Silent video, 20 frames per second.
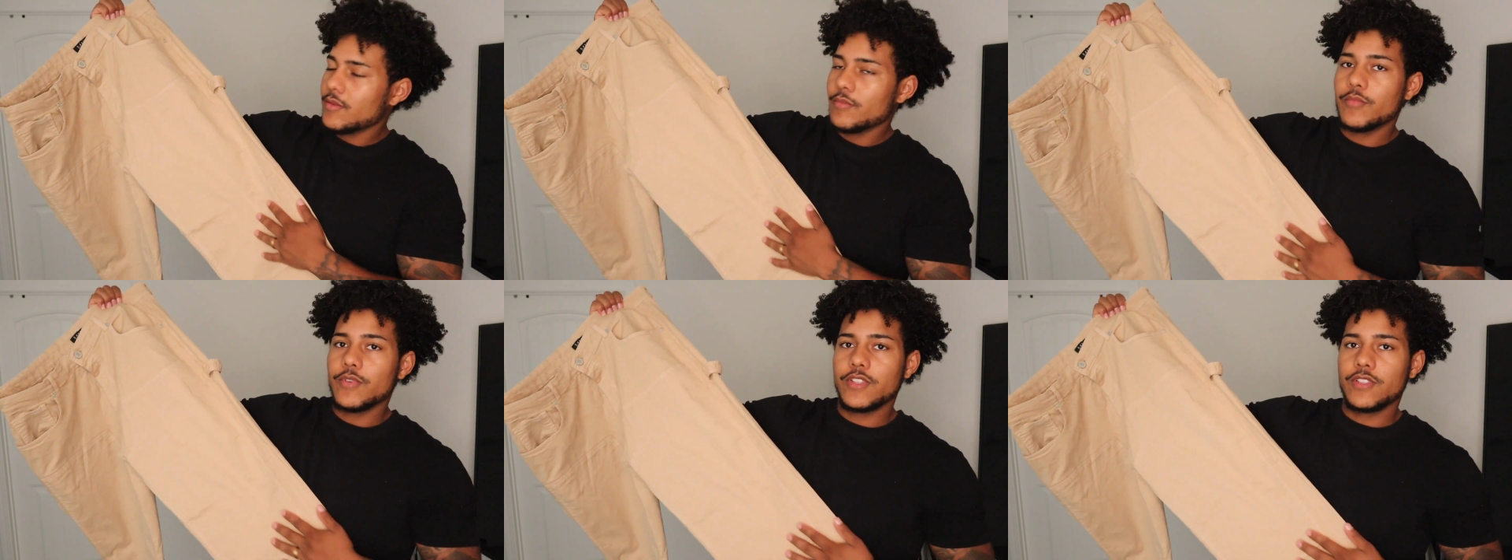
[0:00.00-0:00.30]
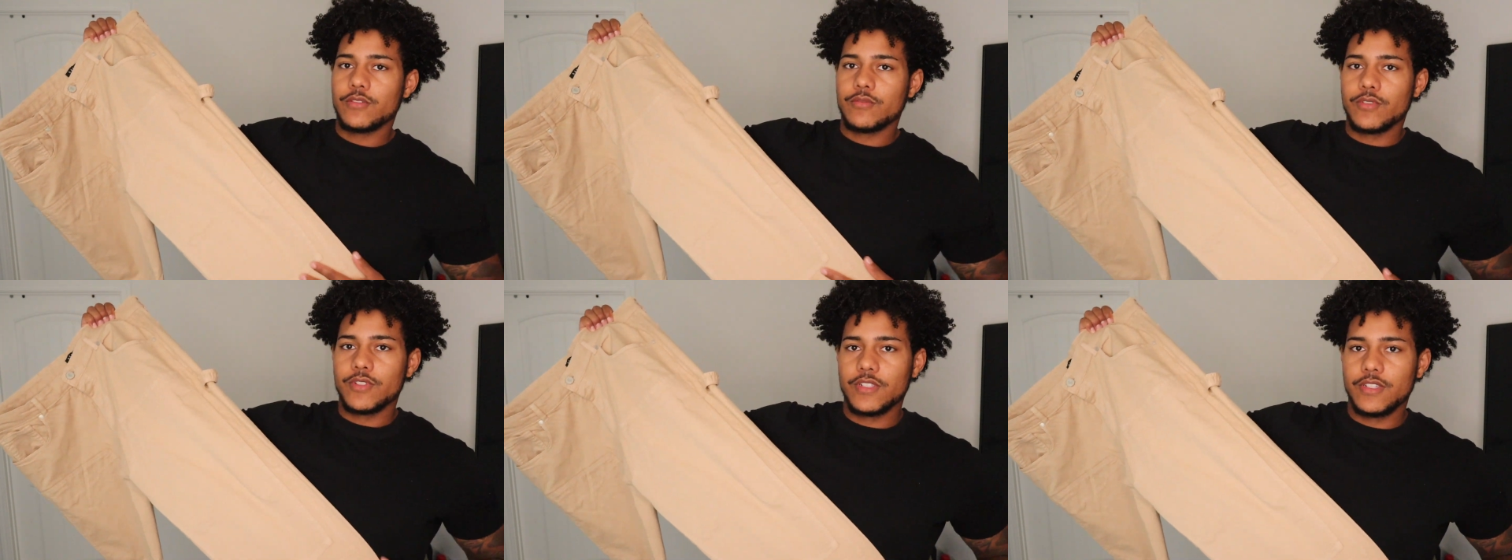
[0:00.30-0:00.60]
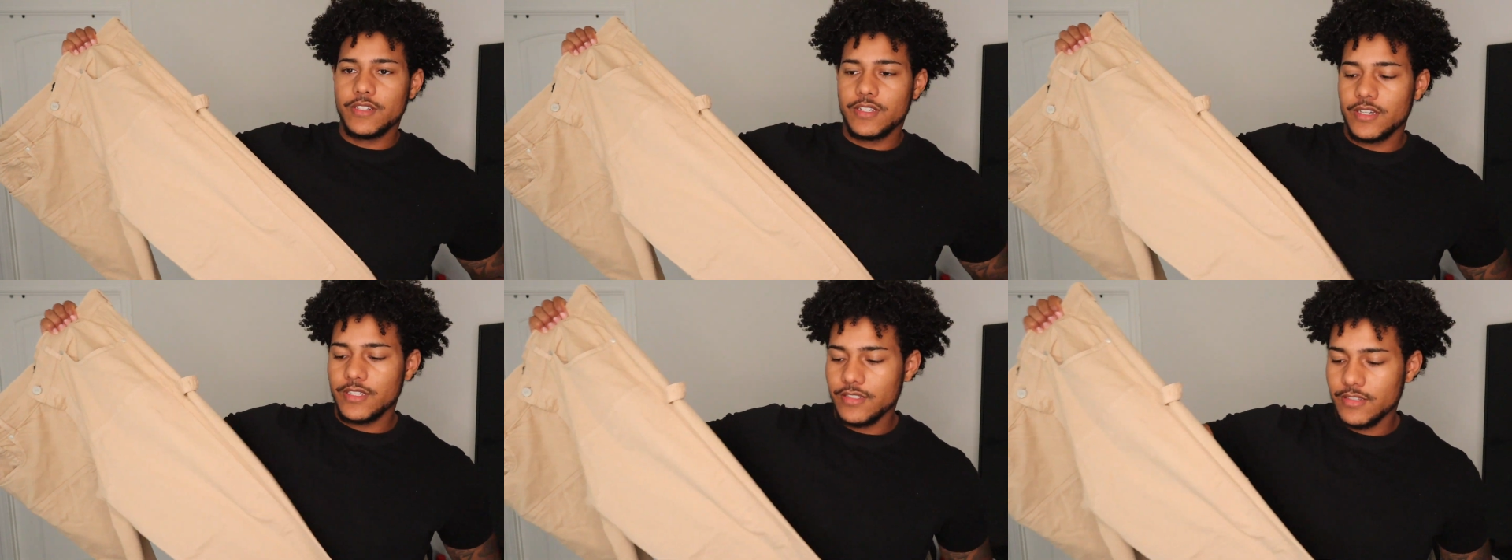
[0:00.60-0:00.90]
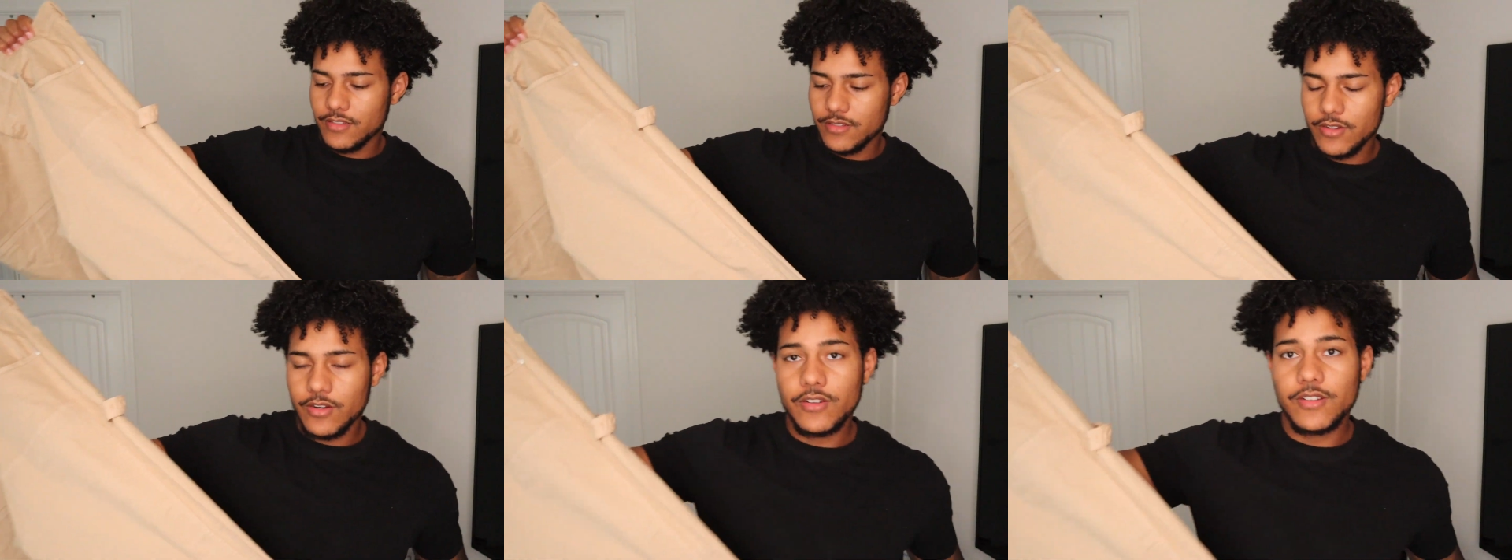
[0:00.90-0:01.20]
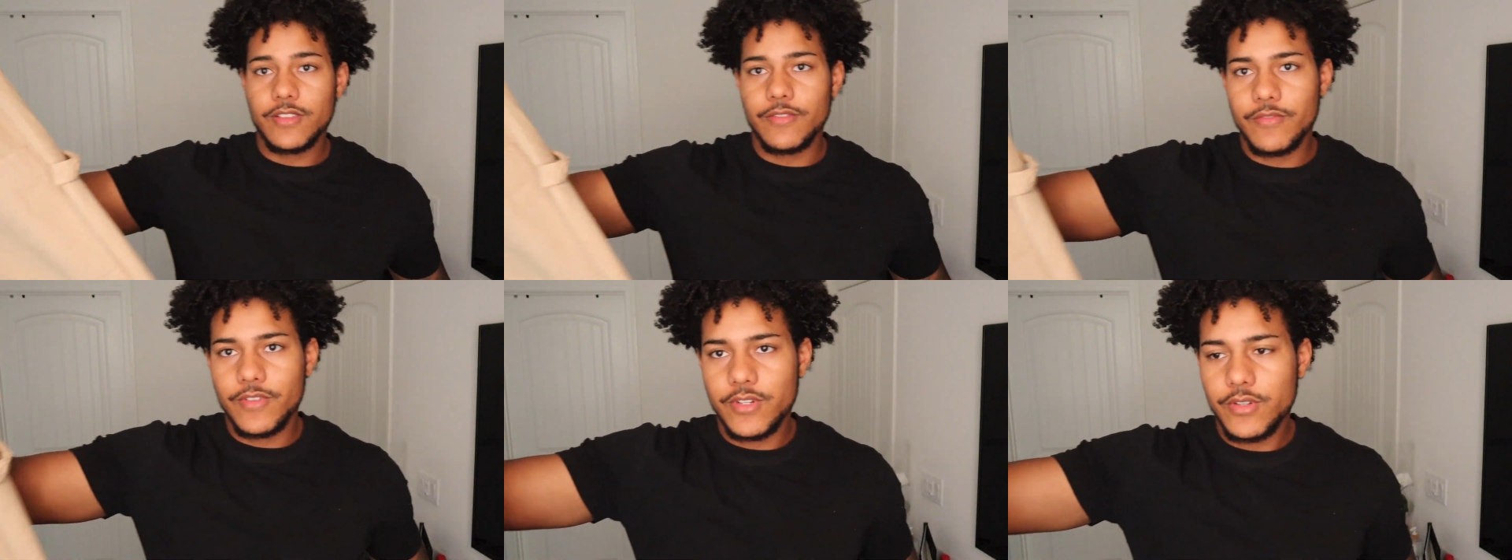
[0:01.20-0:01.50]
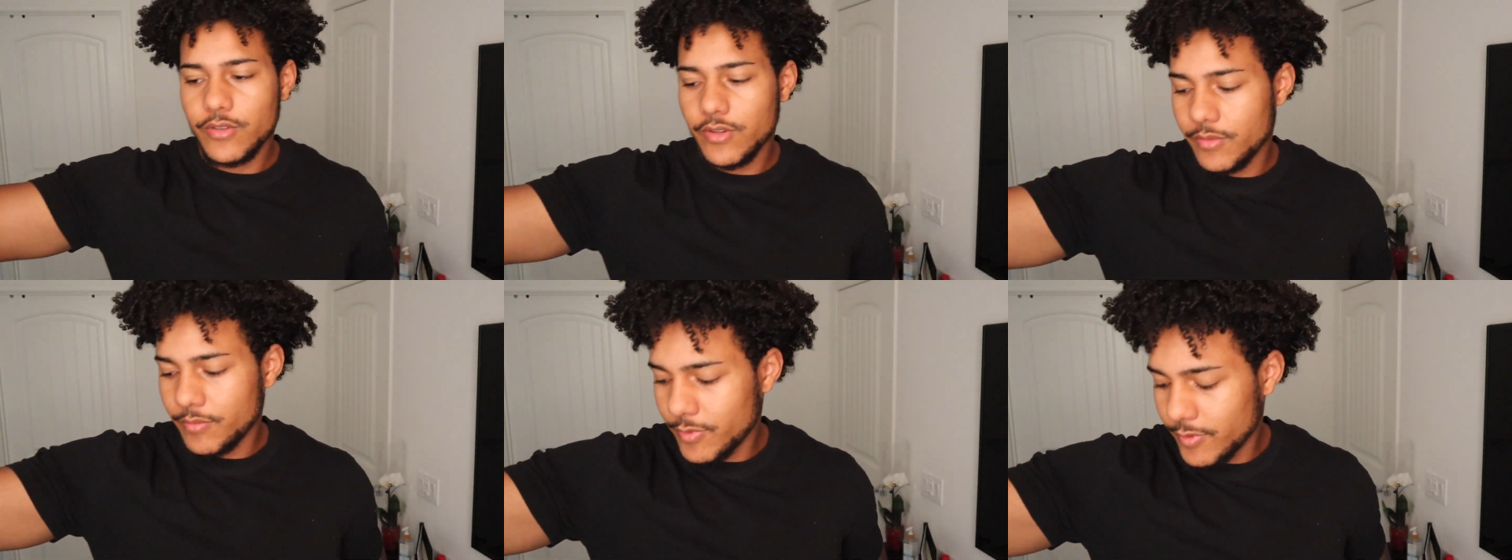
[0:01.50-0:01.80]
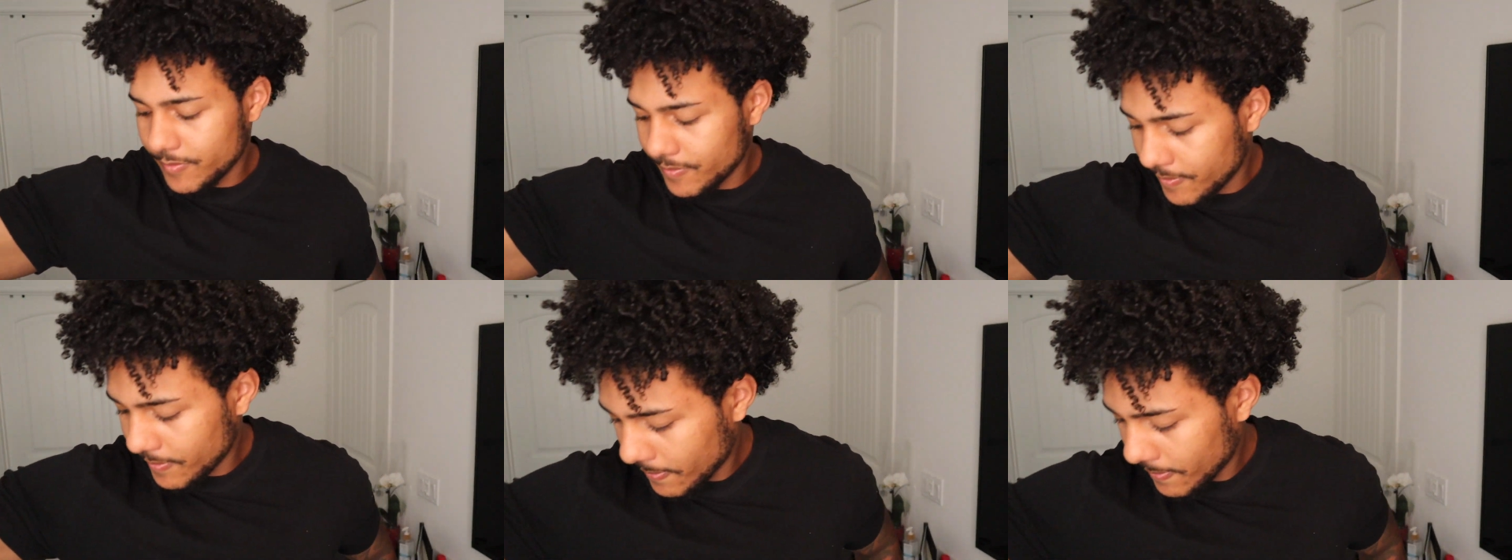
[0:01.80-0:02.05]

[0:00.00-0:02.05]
But they're really nice, or in the video, I mean.